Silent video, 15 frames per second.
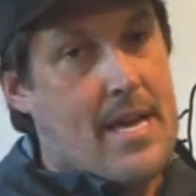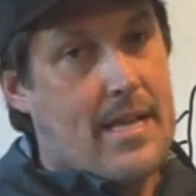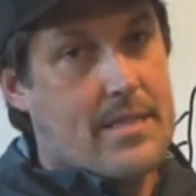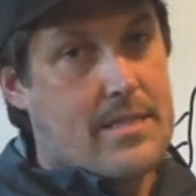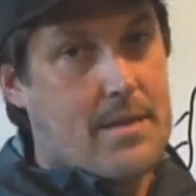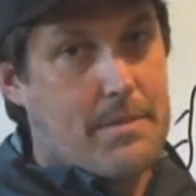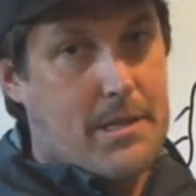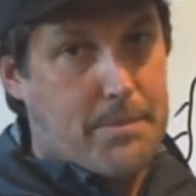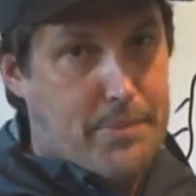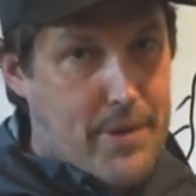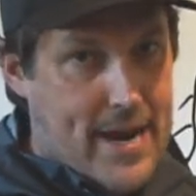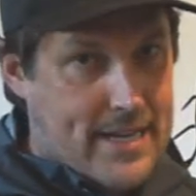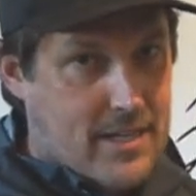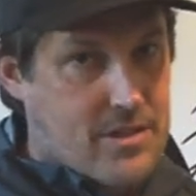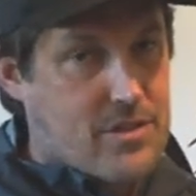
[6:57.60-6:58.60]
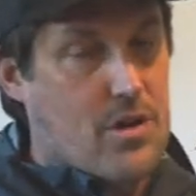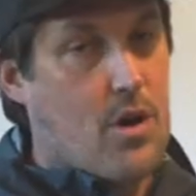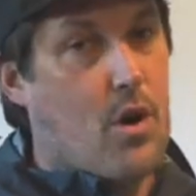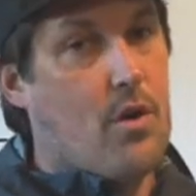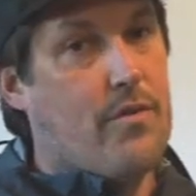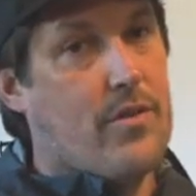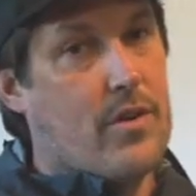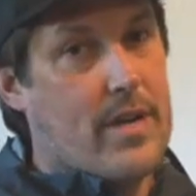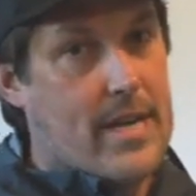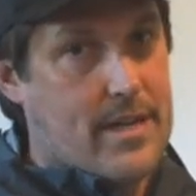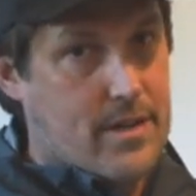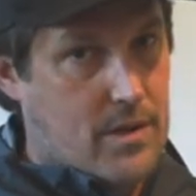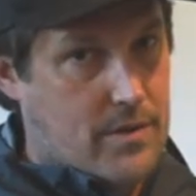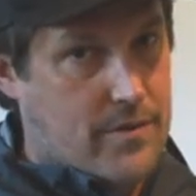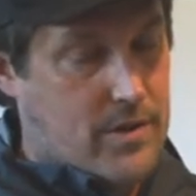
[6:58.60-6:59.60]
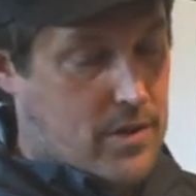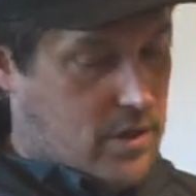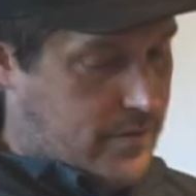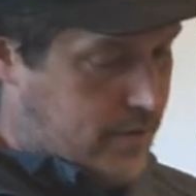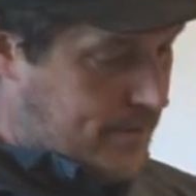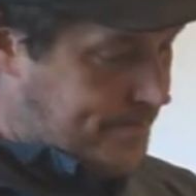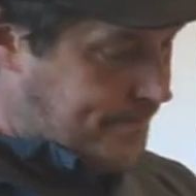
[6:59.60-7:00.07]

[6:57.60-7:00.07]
and something to practice over and over and over.